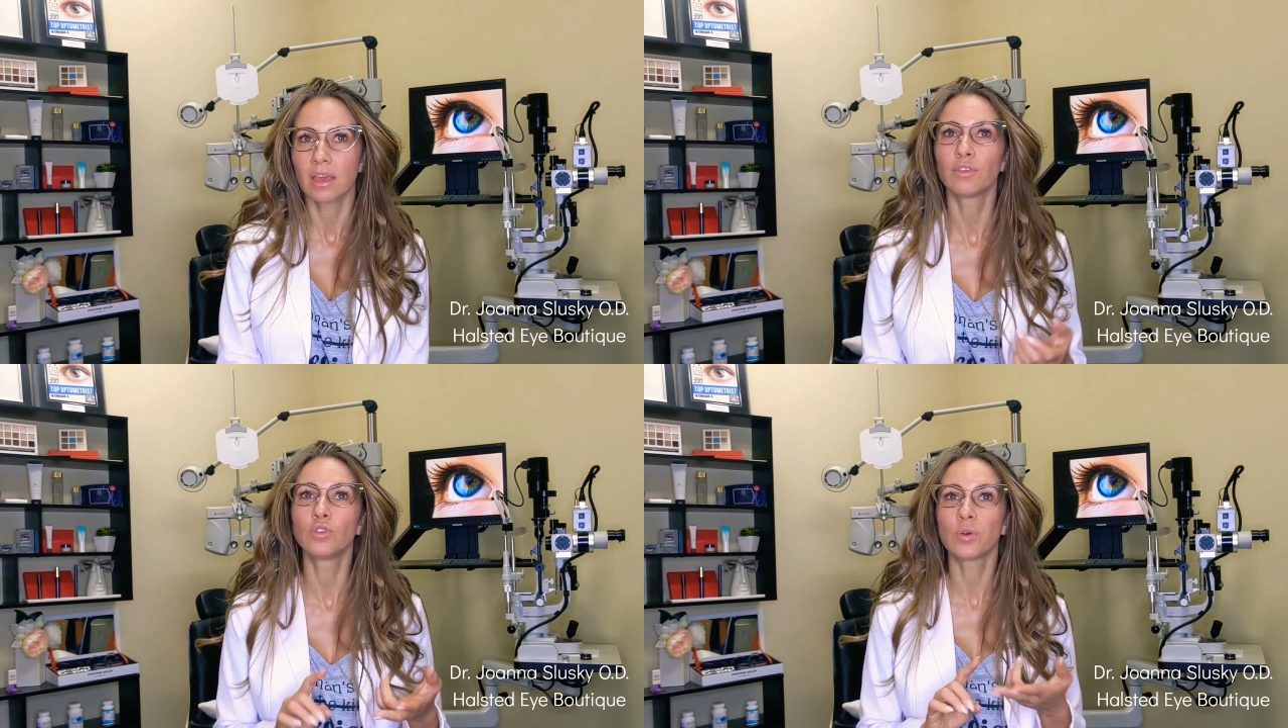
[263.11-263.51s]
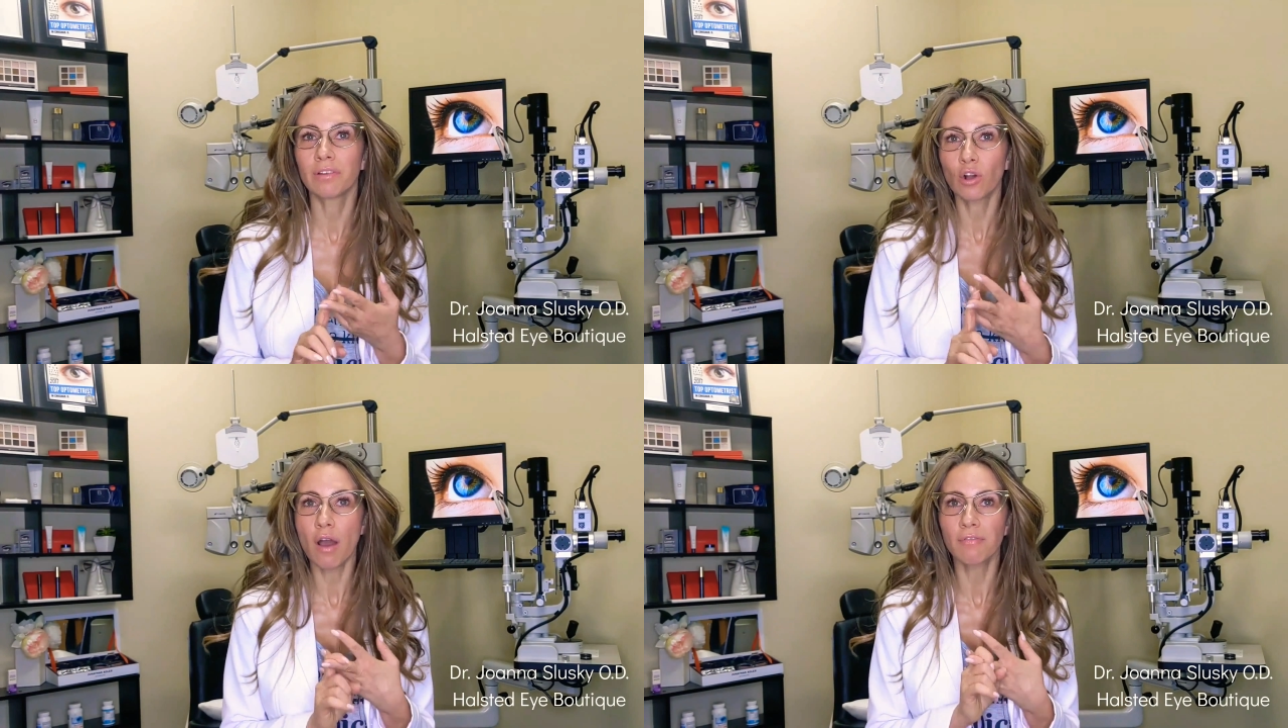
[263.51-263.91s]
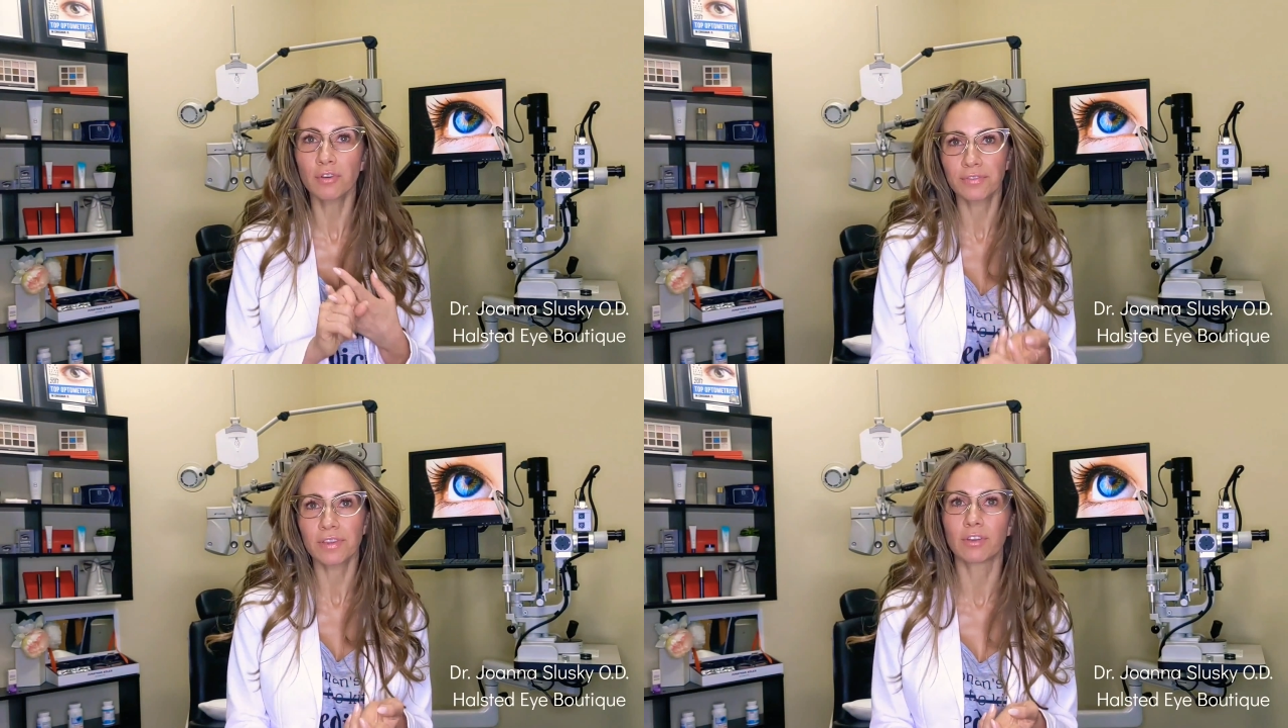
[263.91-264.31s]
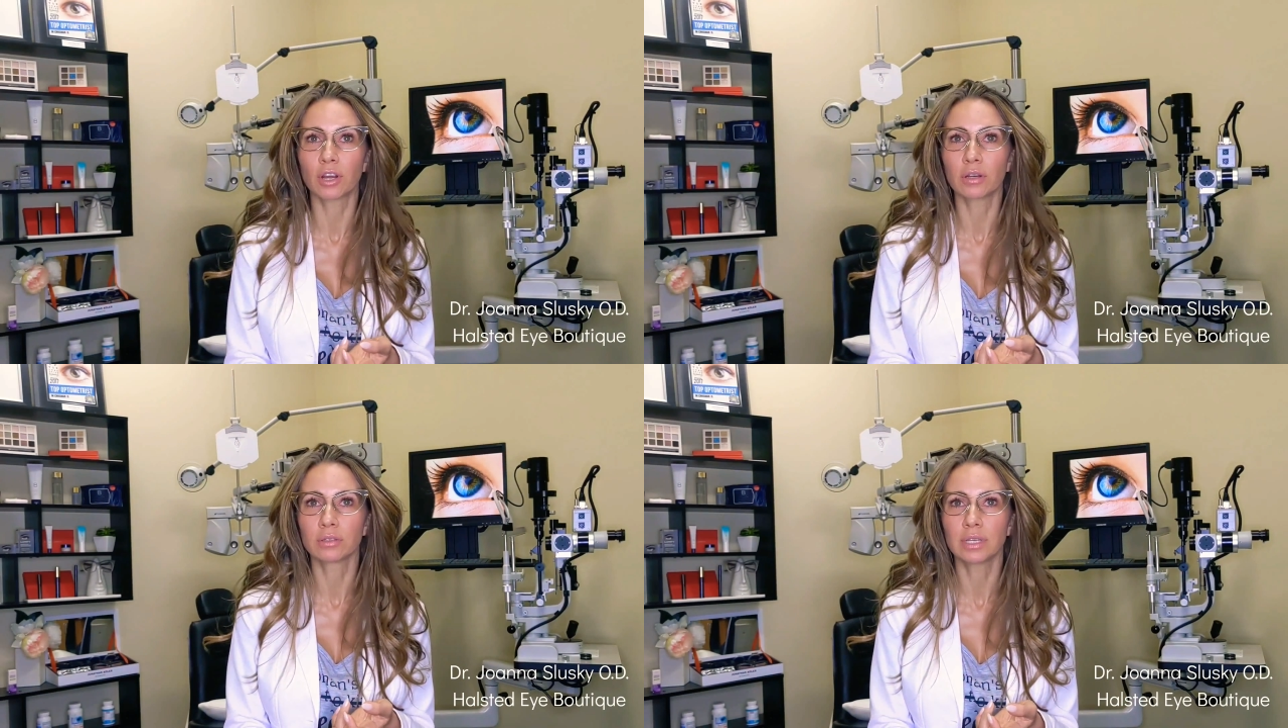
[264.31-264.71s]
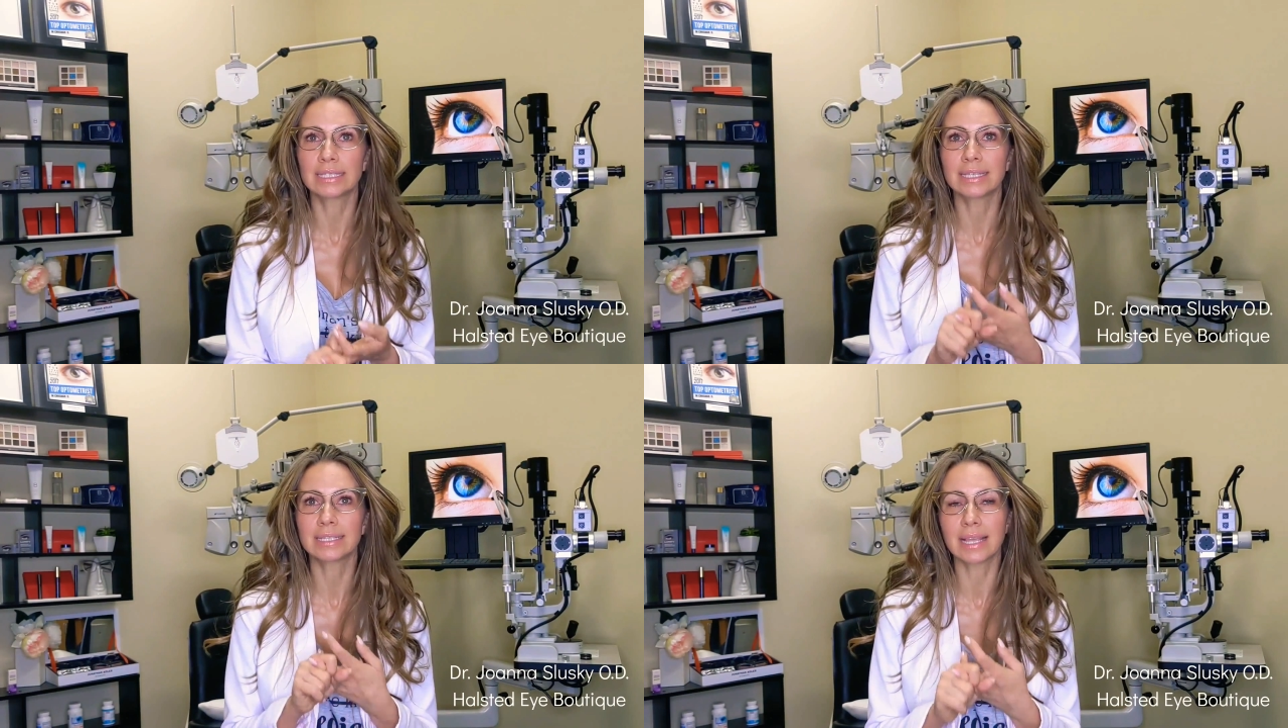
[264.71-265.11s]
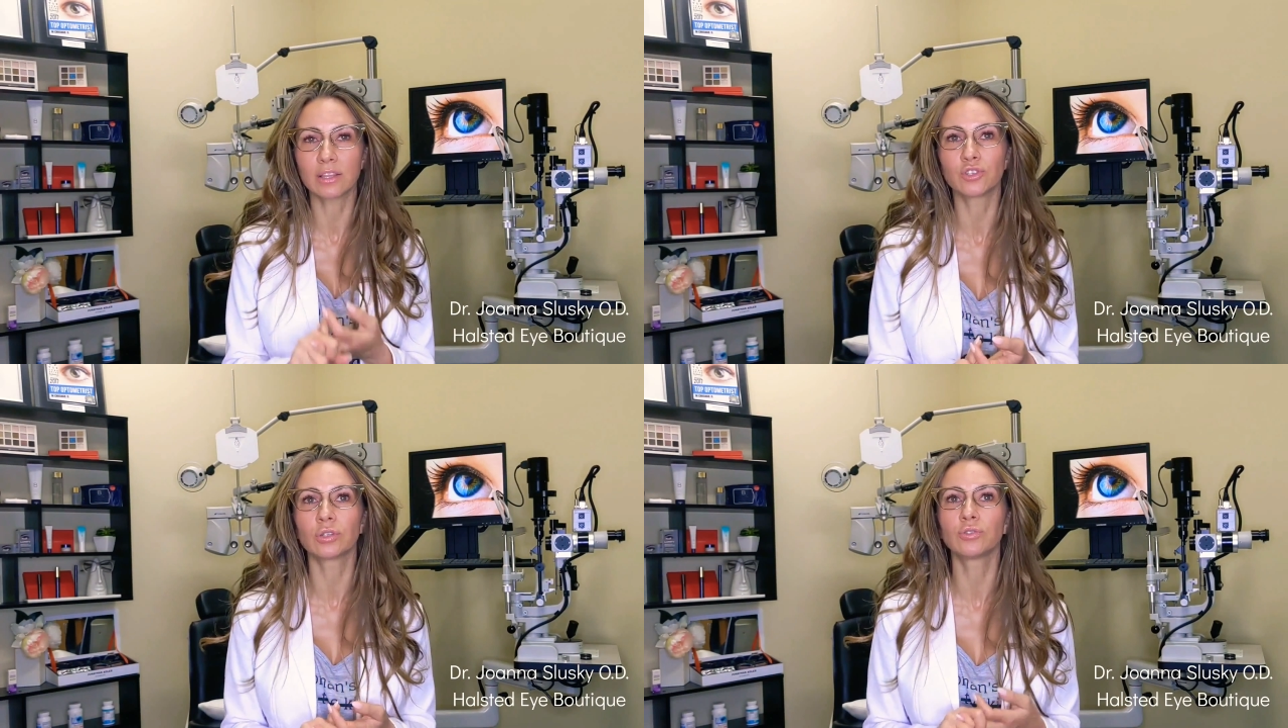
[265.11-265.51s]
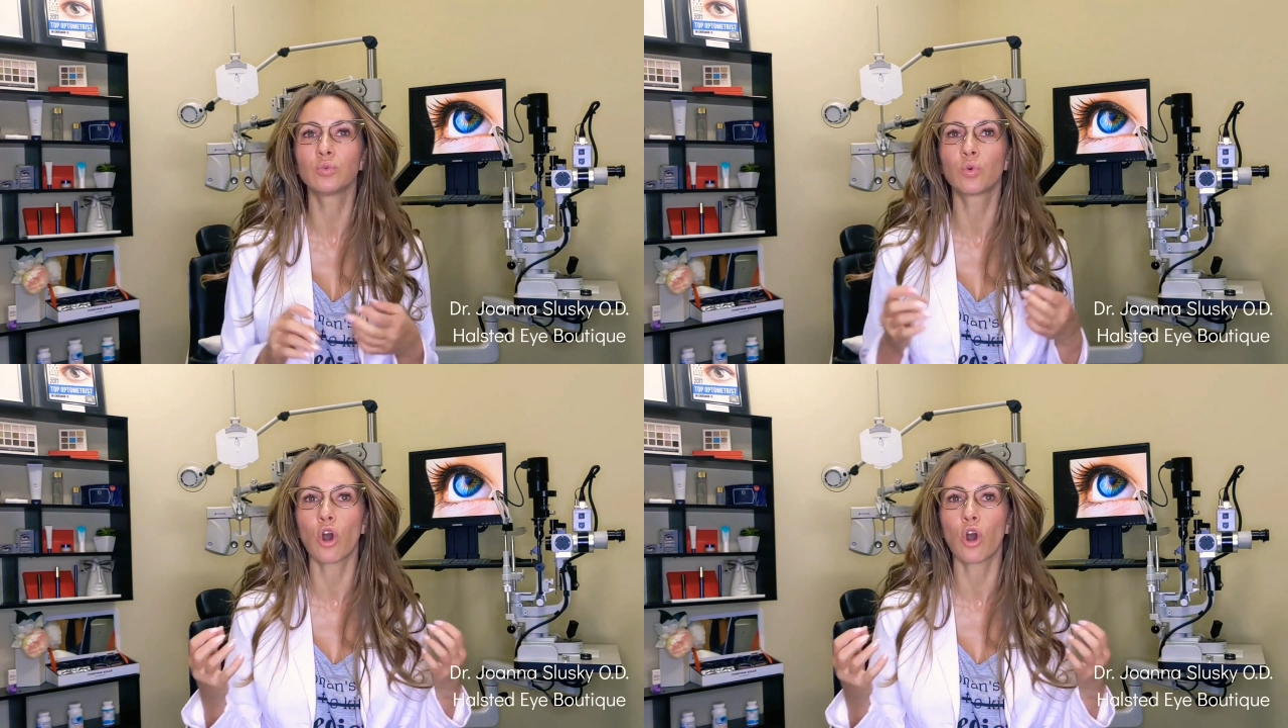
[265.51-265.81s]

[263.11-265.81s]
If you do have a cough or fever, it's essential to